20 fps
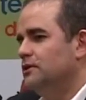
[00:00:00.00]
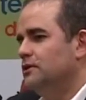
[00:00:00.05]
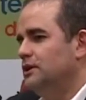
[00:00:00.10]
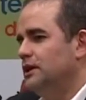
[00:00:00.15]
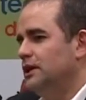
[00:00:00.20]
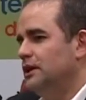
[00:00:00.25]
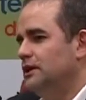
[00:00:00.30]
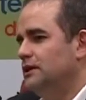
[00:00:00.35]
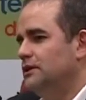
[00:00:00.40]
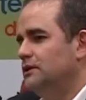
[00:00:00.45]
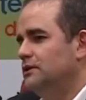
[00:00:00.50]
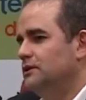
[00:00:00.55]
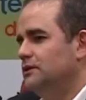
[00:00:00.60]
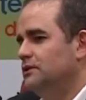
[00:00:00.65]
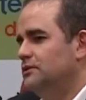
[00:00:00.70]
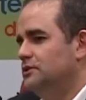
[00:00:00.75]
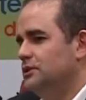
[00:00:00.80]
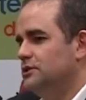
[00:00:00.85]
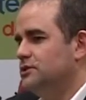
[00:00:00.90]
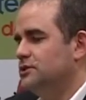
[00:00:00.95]
the
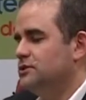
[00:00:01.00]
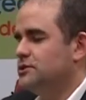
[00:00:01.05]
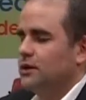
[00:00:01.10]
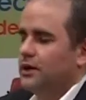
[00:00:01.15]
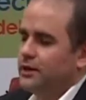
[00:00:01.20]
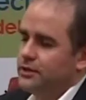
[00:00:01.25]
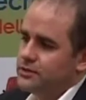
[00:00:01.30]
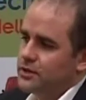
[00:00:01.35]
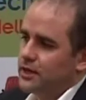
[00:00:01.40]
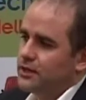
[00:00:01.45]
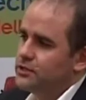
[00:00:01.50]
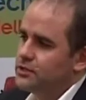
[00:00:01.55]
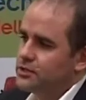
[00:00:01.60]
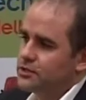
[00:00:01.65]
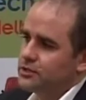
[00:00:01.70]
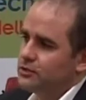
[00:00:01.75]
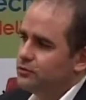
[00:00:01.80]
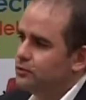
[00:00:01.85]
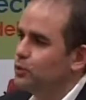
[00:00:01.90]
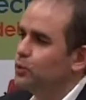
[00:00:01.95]

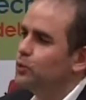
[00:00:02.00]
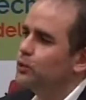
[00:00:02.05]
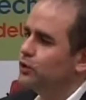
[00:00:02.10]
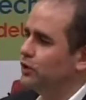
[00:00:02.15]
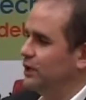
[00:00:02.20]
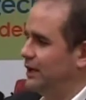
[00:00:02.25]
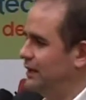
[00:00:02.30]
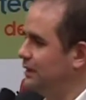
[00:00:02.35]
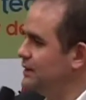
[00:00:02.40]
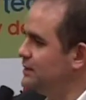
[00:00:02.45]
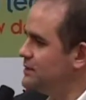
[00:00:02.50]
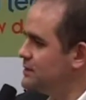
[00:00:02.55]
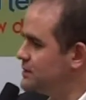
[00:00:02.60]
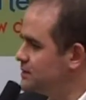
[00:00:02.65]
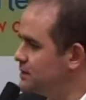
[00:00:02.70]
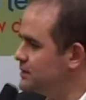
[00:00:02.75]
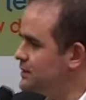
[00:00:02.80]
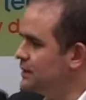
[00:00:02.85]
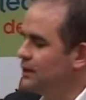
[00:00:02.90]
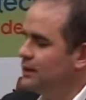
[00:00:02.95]
digitization of all
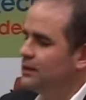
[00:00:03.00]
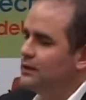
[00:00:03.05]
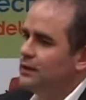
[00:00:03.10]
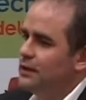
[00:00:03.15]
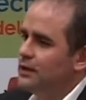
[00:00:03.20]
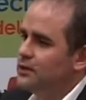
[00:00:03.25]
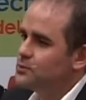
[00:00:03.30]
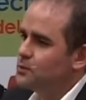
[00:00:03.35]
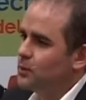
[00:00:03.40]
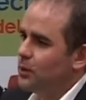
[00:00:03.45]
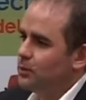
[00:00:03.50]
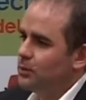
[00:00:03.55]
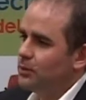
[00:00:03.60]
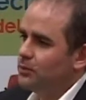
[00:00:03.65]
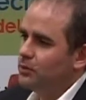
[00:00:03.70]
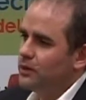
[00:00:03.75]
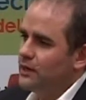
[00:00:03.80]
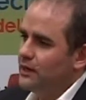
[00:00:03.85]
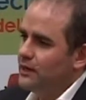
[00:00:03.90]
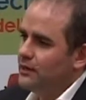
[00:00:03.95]
things is what
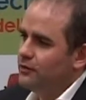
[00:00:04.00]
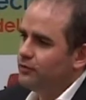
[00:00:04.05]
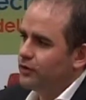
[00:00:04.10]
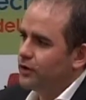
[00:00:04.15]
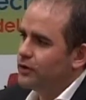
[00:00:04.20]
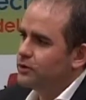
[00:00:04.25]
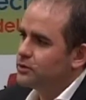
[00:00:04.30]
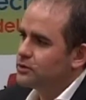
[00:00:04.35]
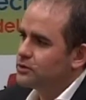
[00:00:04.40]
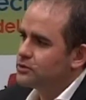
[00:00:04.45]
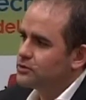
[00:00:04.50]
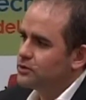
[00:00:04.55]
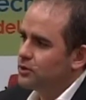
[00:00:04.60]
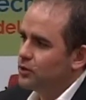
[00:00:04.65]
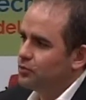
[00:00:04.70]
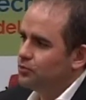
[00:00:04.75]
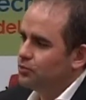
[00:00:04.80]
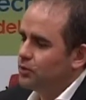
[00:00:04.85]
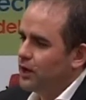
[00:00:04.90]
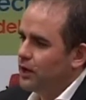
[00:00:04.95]
we're really focused
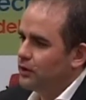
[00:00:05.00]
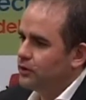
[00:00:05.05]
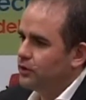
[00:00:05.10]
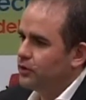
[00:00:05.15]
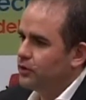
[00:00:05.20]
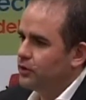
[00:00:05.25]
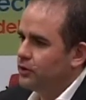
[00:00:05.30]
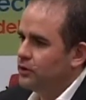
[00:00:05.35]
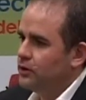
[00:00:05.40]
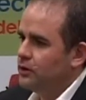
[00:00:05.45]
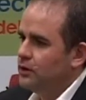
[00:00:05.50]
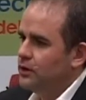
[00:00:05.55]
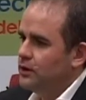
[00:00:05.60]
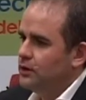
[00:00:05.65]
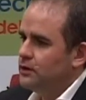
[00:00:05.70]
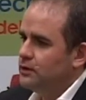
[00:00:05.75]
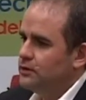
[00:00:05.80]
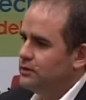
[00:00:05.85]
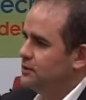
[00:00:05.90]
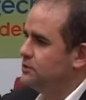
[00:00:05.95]
on, rather than
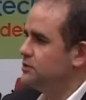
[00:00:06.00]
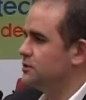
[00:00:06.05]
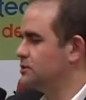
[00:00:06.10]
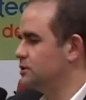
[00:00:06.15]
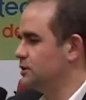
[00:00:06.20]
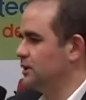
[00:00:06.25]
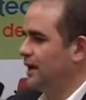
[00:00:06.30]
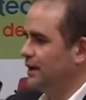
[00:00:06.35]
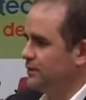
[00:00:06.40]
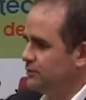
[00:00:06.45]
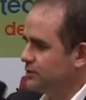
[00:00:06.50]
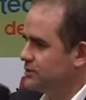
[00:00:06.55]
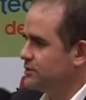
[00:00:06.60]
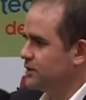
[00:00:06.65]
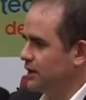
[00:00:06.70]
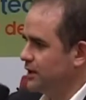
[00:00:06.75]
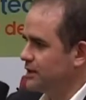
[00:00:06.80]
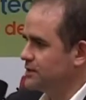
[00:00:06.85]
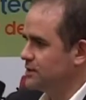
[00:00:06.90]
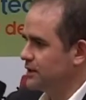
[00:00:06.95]
digital
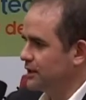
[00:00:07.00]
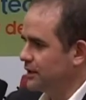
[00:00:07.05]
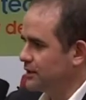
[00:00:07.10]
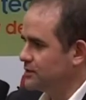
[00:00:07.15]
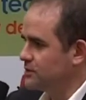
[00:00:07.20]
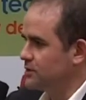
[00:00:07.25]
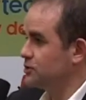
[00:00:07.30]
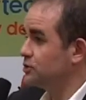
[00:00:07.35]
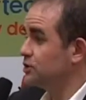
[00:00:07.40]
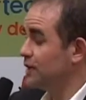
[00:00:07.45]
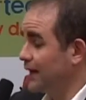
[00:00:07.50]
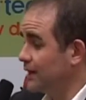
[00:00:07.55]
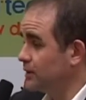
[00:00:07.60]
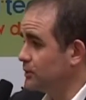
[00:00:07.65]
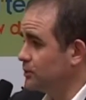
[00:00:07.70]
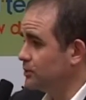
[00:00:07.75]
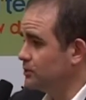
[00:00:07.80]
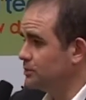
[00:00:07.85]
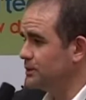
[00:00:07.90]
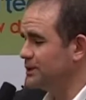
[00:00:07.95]
advertising as a
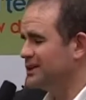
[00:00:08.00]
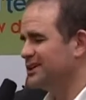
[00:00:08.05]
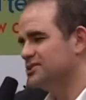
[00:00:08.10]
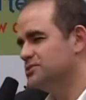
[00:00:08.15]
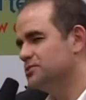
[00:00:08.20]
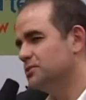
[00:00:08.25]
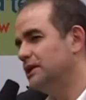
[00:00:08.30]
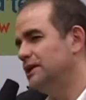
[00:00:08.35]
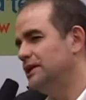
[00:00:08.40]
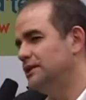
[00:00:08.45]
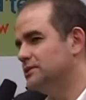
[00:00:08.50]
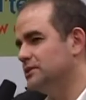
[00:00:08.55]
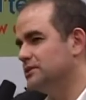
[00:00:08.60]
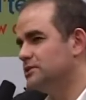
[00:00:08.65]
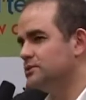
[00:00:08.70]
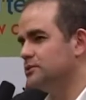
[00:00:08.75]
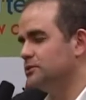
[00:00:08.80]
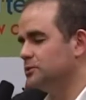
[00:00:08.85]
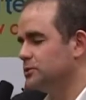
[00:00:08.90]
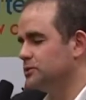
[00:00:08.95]
channel, because really
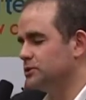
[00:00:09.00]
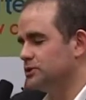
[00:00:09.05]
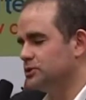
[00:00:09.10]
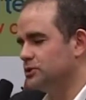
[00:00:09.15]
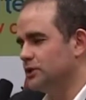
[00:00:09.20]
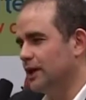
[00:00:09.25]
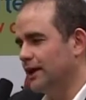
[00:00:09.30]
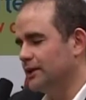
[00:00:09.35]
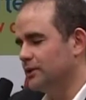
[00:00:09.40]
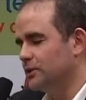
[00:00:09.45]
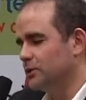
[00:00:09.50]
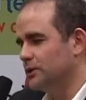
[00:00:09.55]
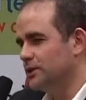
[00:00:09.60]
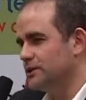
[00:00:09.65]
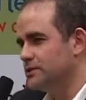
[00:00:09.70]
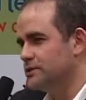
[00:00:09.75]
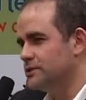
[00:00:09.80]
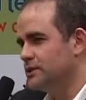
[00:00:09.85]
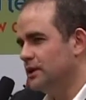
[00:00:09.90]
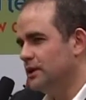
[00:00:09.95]
digital as a channel
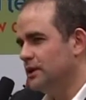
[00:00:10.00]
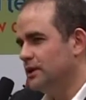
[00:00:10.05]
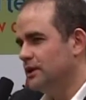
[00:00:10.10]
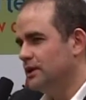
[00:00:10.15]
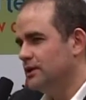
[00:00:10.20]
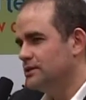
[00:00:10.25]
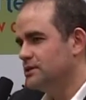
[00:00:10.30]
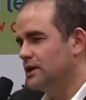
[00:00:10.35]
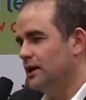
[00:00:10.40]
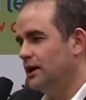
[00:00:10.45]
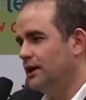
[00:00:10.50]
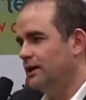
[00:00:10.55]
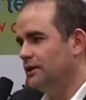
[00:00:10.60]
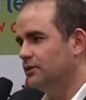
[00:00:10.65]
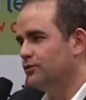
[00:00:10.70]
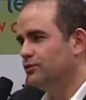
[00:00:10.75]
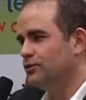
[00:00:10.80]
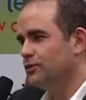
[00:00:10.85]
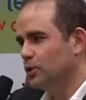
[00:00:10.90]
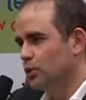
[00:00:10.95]
is
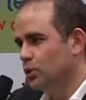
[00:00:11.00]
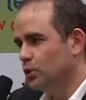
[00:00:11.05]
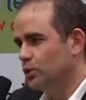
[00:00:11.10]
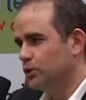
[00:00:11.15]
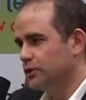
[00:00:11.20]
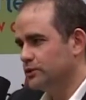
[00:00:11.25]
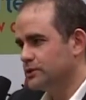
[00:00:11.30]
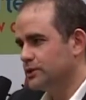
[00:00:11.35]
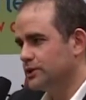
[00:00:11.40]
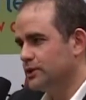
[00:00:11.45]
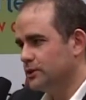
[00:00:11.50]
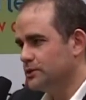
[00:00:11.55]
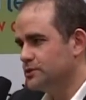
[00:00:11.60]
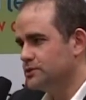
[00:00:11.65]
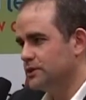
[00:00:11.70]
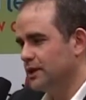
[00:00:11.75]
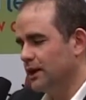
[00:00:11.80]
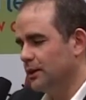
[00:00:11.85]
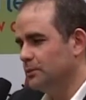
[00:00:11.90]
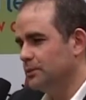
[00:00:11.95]
kind of flawed as a
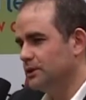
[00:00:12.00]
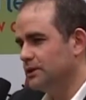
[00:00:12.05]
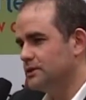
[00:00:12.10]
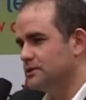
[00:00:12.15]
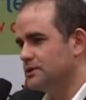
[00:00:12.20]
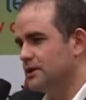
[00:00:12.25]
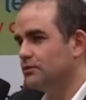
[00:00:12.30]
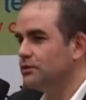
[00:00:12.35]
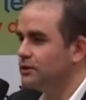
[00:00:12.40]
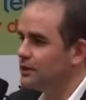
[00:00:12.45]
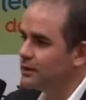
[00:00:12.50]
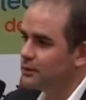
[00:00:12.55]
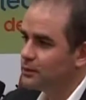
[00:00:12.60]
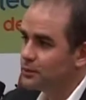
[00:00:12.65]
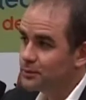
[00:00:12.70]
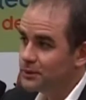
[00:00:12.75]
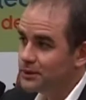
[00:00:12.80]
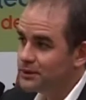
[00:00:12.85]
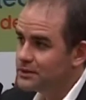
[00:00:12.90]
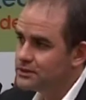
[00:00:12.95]
concept, because everything
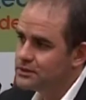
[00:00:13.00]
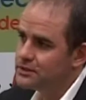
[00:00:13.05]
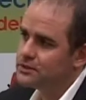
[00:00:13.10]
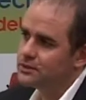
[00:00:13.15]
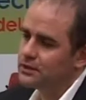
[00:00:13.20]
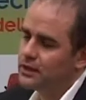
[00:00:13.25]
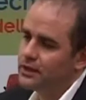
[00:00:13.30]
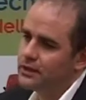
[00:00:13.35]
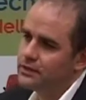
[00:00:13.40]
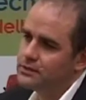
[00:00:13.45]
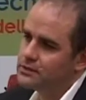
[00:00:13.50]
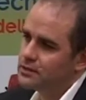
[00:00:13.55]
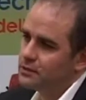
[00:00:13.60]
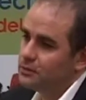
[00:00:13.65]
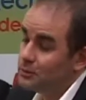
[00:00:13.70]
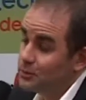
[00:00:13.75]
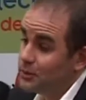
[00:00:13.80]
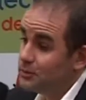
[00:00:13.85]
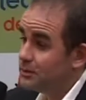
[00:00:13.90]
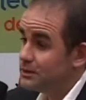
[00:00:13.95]
will be digitized. I
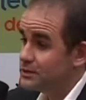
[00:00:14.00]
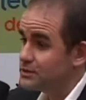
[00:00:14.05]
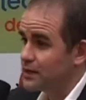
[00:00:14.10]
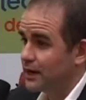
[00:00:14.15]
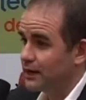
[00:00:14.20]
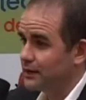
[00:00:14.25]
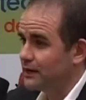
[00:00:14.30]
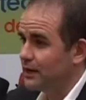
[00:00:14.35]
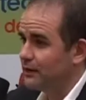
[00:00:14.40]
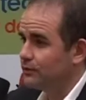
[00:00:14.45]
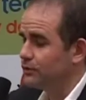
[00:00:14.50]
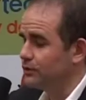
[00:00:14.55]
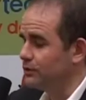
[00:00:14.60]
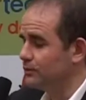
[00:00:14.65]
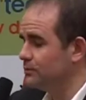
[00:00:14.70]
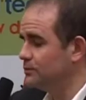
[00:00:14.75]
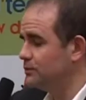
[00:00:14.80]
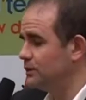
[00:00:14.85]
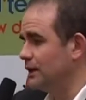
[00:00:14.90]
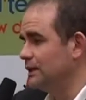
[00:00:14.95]
mean, we've been saying that
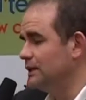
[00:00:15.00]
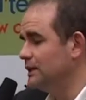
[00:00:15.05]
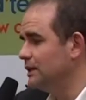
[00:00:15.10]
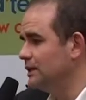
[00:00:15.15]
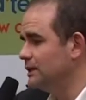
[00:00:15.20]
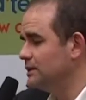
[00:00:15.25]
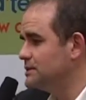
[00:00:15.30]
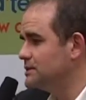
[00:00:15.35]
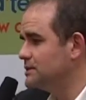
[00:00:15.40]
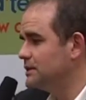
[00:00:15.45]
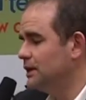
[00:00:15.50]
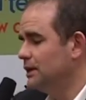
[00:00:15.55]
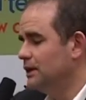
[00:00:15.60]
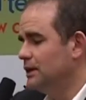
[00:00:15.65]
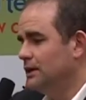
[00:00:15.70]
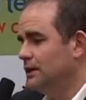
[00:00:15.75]
for 10 years.